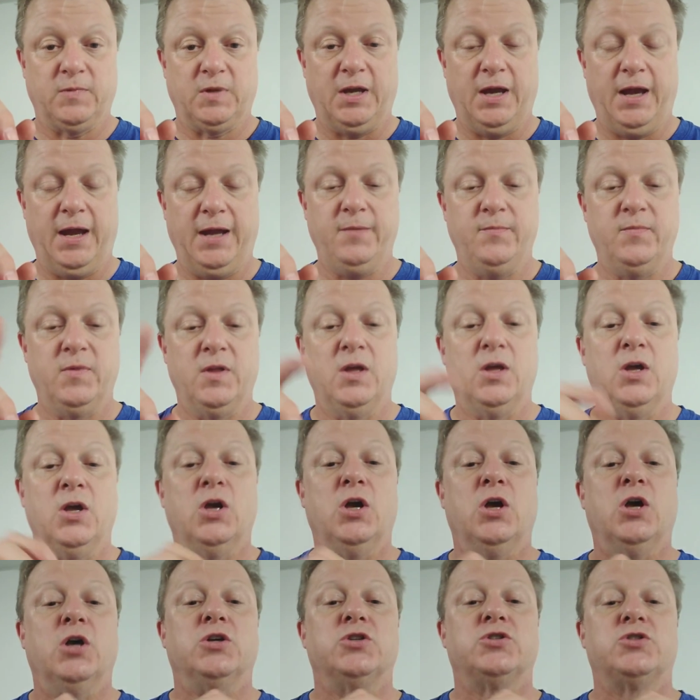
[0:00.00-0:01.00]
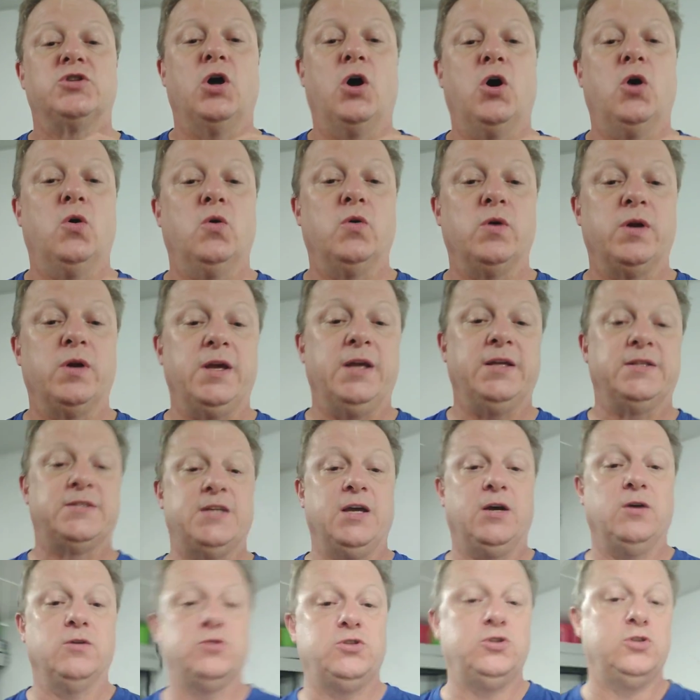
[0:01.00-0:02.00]
Okay? So it
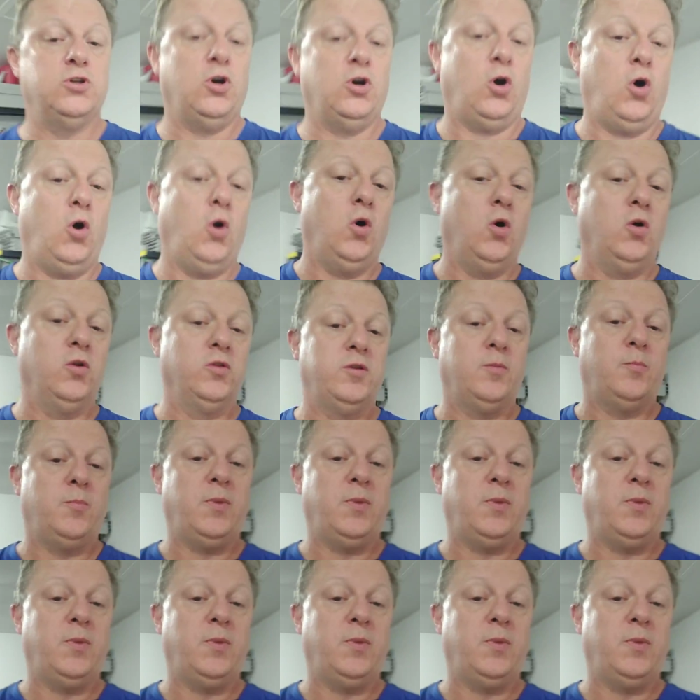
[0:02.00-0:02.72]
tells you to hold the